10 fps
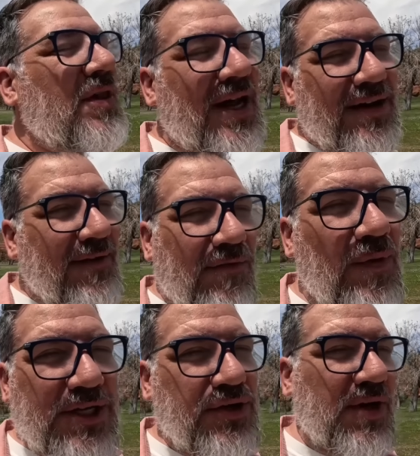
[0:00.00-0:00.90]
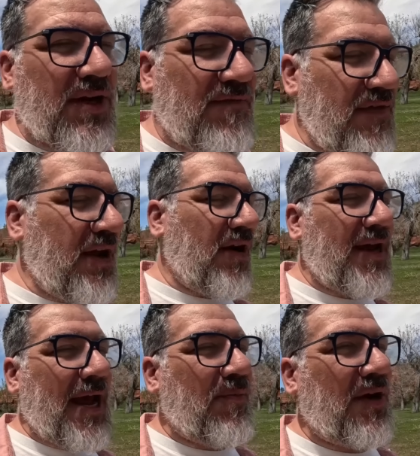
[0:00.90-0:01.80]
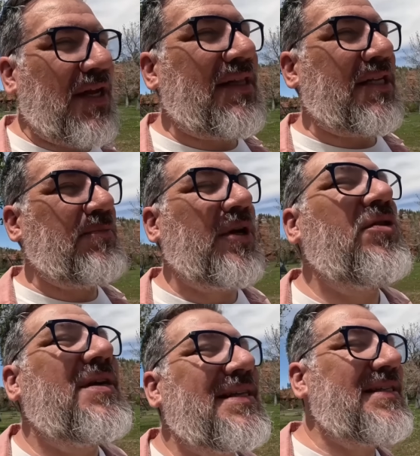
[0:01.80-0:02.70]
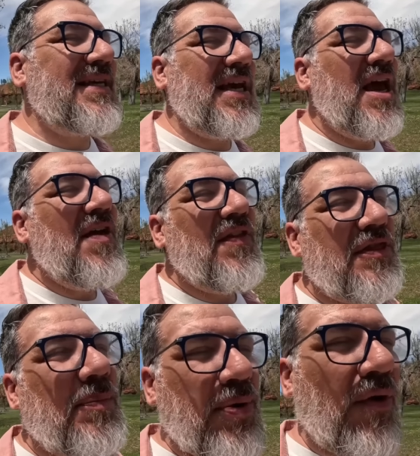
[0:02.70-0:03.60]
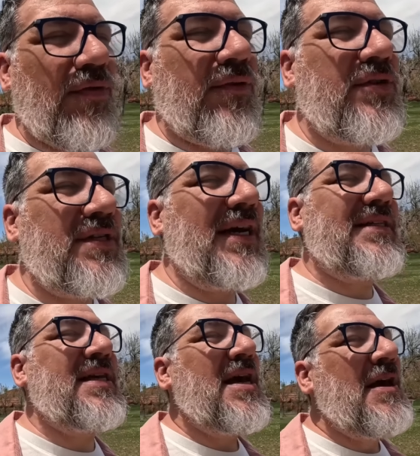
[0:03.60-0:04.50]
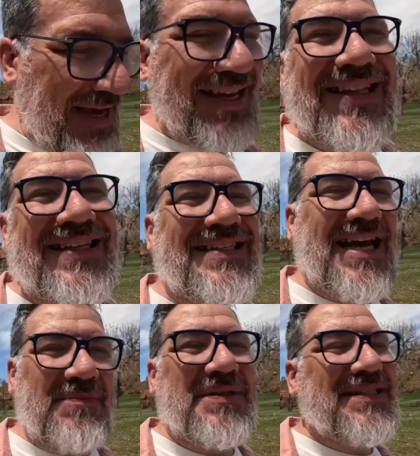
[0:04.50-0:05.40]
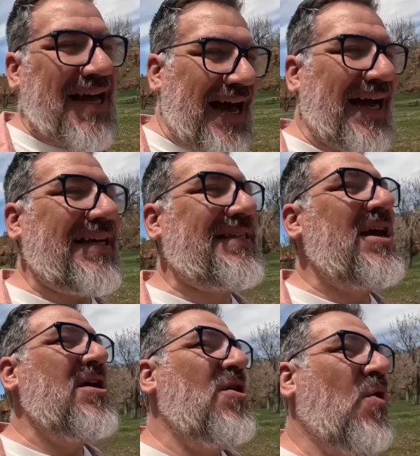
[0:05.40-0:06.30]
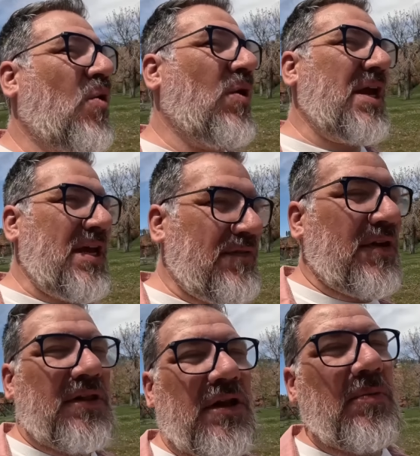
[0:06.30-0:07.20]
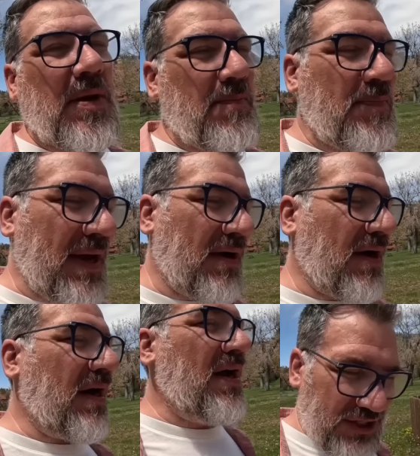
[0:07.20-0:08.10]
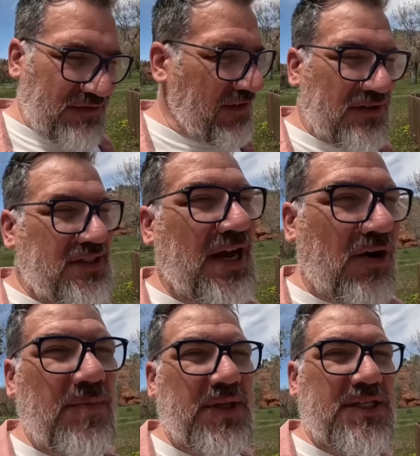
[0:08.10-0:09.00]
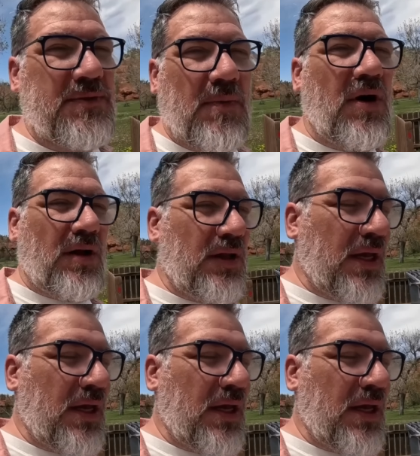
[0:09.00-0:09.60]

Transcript: lot of different ways you can configure a campground like this, but you can see that the pull-through sites being the same size or even a little bit bigger just feel terribly small.